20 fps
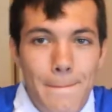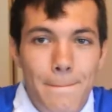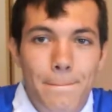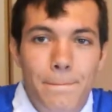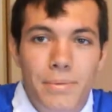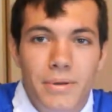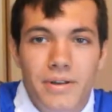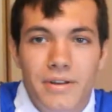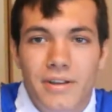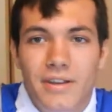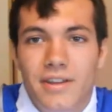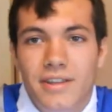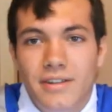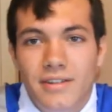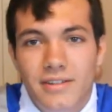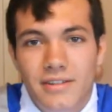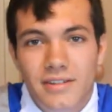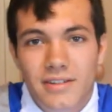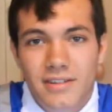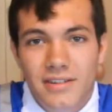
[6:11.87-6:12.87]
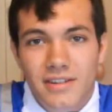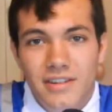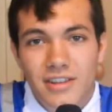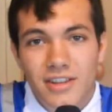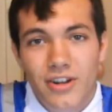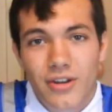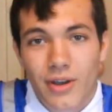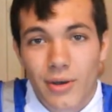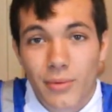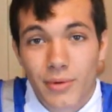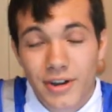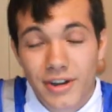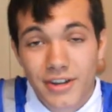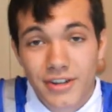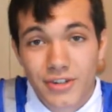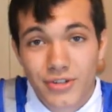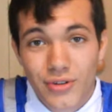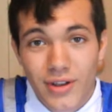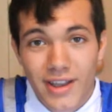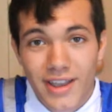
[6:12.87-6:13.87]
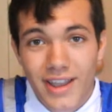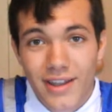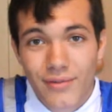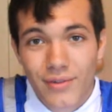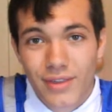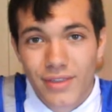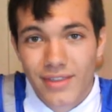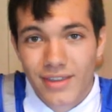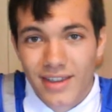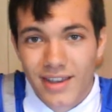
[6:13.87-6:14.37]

But, I wanted to try everything,